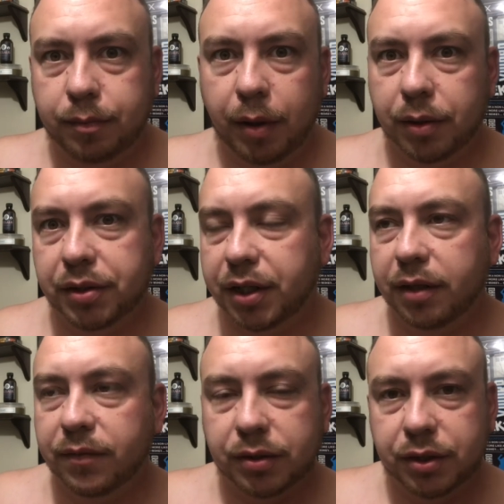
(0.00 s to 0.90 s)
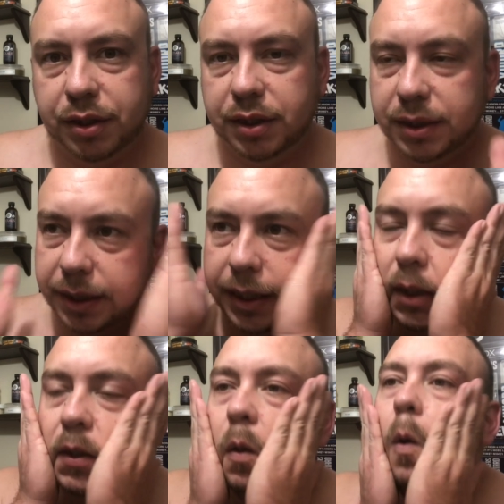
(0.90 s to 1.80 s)
Purely Skinful's just as
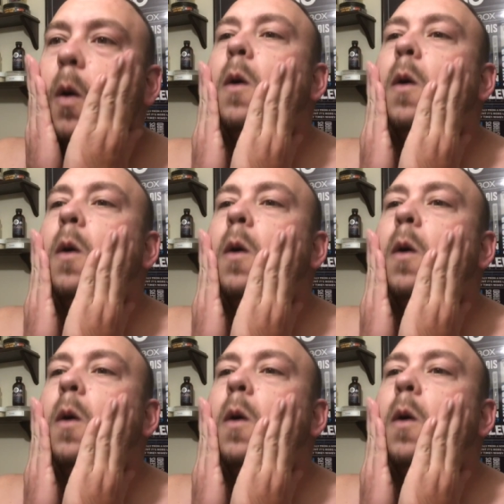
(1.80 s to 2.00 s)
slick, so